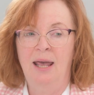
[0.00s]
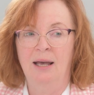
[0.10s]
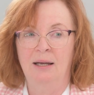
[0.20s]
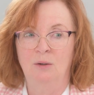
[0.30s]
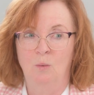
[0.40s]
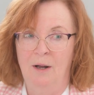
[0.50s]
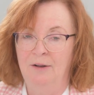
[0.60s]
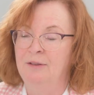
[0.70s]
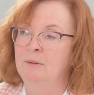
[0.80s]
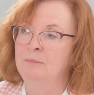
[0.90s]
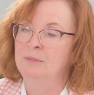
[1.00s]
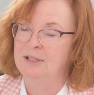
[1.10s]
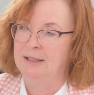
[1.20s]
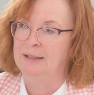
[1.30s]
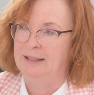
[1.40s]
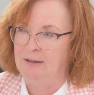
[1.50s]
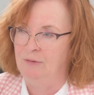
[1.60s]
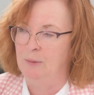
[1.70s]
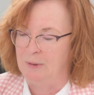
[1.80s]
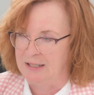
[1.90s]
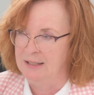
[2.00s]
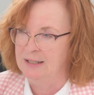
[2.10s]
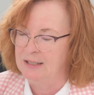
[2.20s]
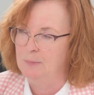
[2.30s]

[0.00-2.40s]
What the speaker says: And one of them did leave the business